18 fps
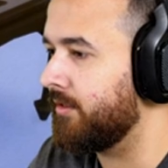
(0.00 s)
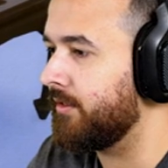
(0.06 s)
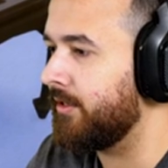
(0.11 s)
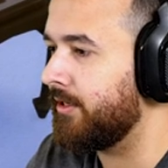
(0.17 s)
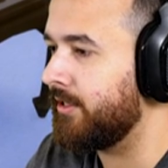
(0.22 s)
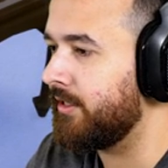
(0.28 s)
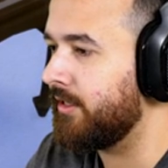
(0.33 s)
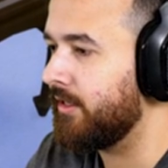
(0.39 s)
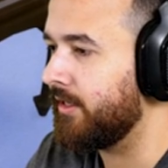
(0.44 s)
Do
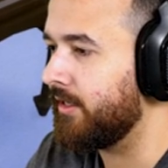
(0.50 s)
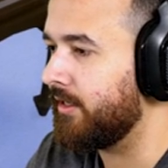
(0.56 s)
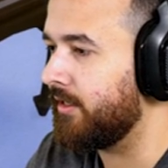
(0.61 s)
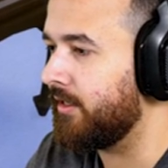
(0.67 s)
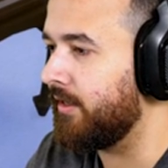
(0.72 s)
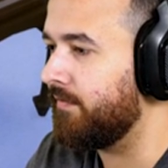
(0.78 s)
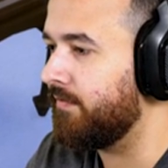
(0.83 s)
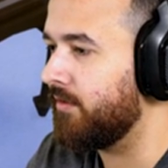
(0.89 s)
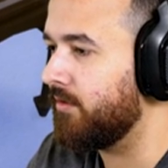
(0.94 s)
I need to like
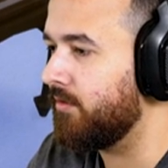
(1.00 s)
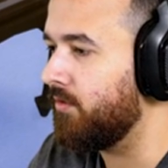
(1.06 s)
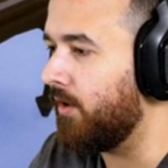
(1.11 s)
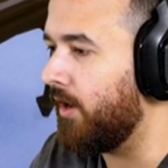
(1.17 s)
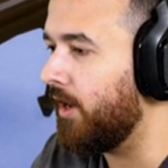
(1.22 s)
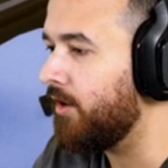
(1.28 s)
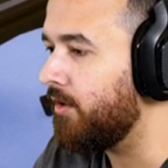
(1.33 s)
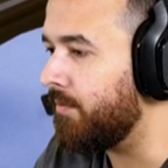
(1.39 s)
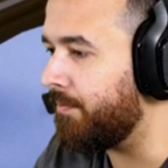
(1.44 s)
give
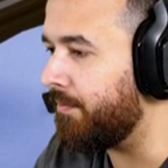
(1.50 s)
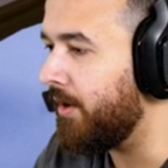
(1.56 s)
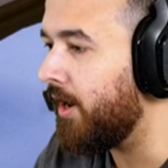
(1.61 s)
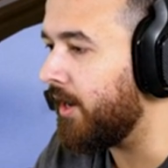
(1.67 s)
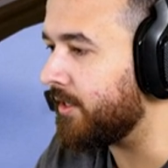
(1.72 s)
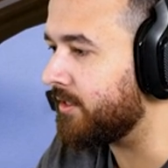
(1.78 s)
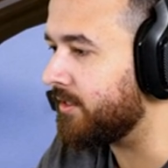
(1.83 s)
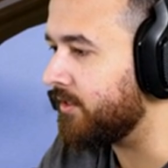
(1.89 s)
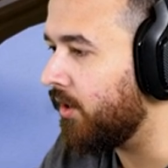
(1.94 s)
100
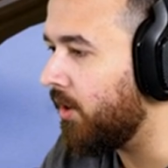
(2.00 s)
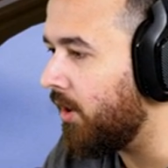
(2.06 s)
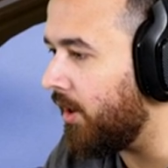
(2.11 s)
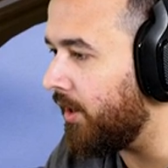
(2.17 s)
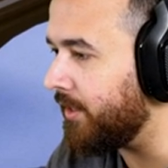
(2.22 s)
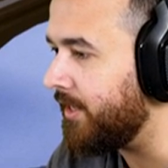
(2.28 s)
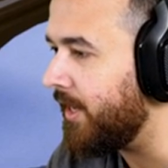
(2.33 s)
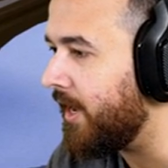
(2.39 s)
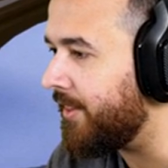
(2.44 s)
bucks? Oh
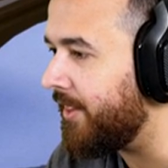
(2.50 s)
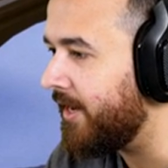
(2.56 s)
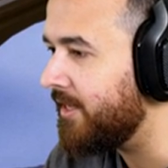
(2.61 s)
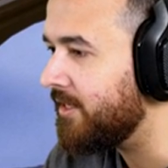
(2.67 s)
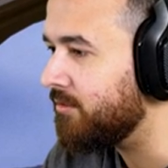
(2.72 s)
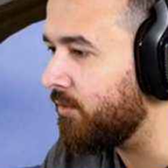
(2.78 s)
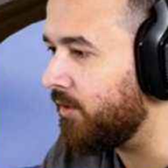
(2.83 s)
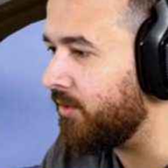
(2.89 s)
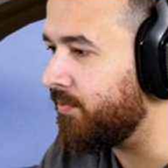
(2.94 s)
yeah, that
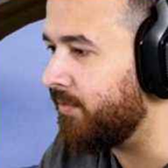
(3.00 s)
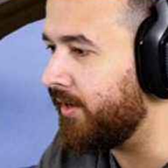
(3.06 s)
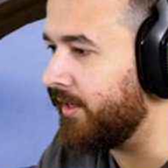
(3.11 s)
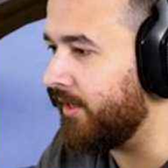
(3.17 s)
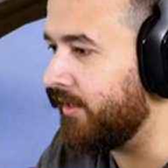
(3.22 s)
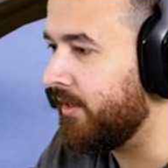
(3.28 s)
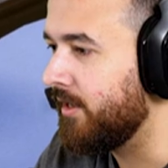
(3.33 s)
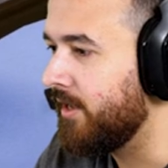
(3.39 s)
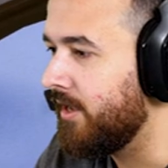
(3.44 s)
is worth
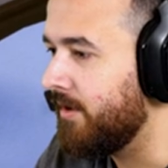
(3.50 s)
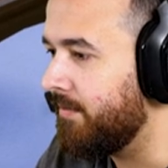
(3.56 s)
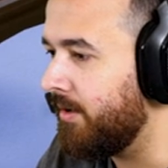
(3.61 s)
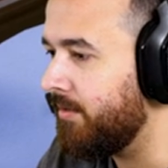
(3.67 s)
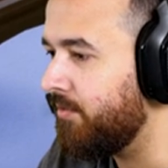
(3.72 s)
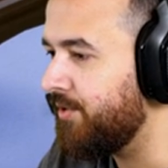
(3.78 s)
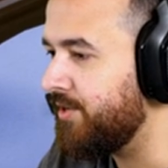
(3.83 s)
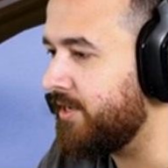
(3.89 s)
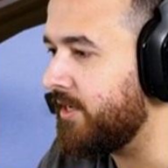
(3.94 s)
money.
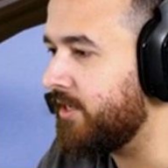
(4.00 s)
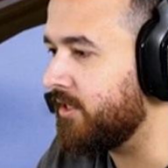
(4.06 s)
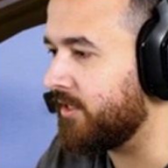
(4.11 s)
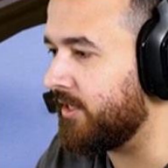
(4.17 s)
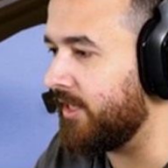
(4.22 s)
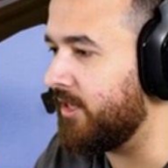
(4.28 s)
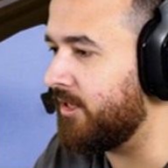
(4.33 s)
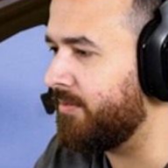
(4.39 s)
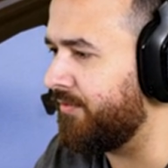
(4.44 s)
Maybe we did just
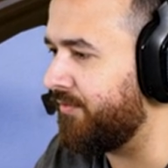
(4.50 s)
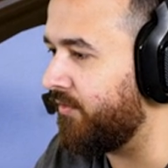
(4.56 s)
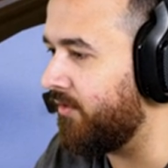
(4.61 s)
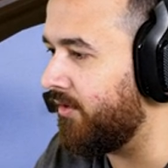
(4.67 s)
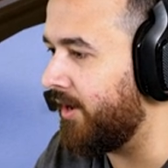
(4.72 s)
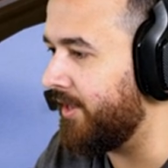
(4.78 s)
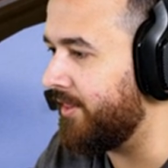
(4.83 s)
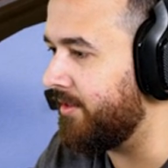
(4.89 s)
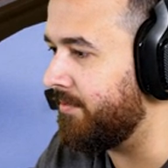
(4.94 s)
get this
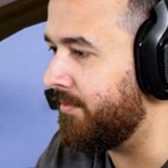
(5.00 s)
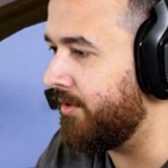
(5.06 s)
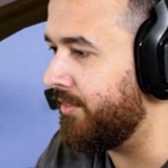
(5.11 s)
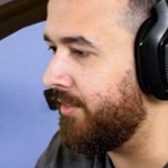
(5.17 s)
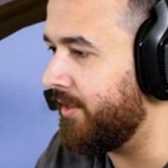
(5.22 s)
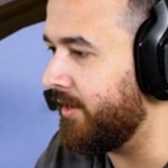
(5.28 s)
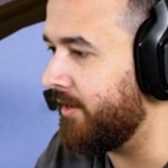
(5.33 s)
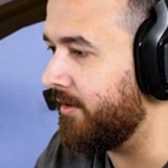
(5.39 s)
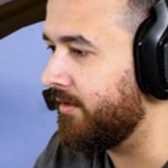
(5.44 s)
before I had the
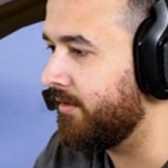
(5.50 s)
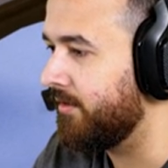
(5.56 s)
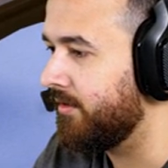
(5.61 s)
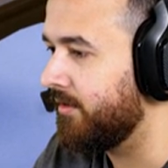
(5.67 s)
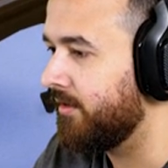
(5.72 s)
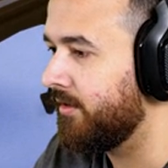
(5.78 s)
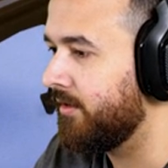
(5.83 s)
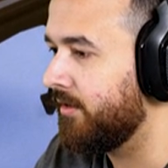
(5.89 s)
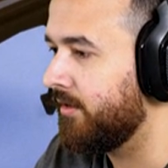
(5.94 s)
mod then.
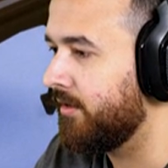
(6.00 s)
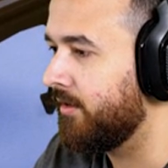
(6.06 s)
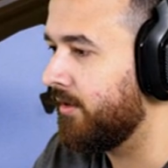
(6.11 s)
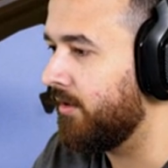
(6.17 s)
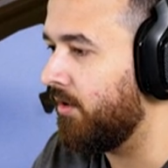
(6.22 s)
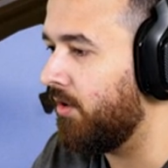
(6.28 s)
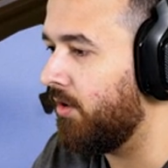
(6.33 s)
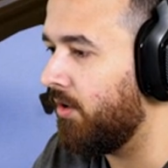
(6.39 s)
Oh,